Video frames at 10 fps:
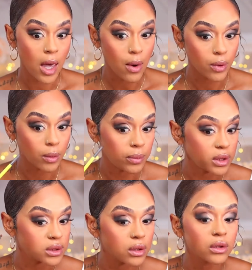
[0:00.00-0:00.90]
We're going to
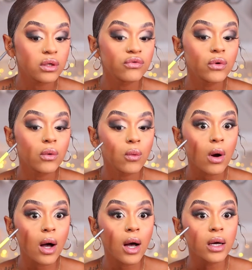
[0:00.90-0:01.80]
place it underneath the
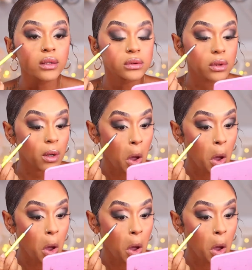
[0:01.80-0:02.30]
eyes.